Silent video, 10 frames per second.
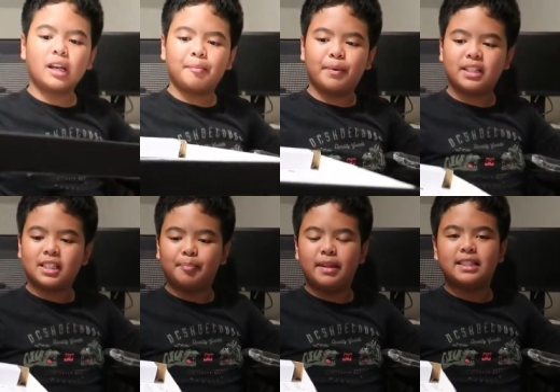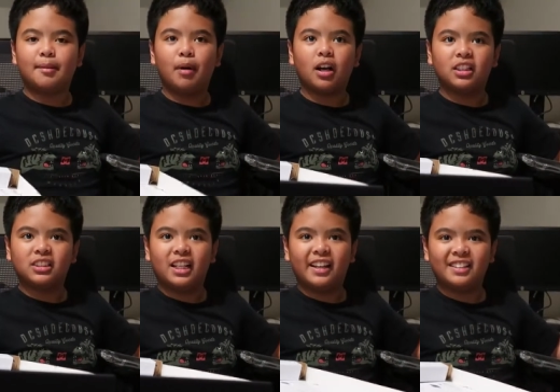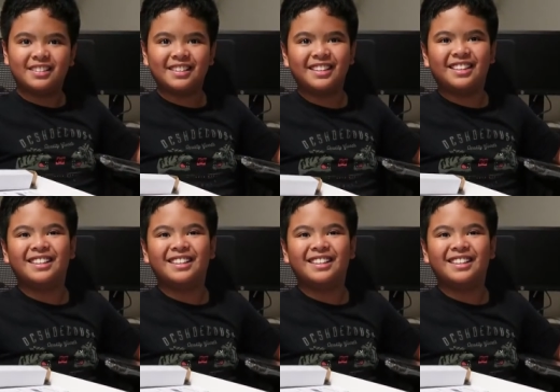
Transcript: like a pizza box, guys.